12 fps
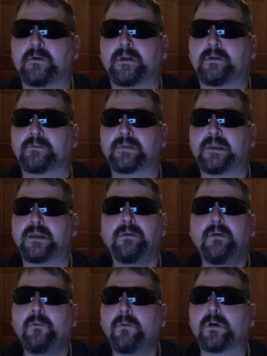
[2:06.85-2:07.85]
and I was getting
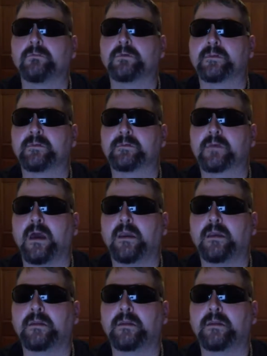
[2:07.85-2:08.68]
nowhere with this guy.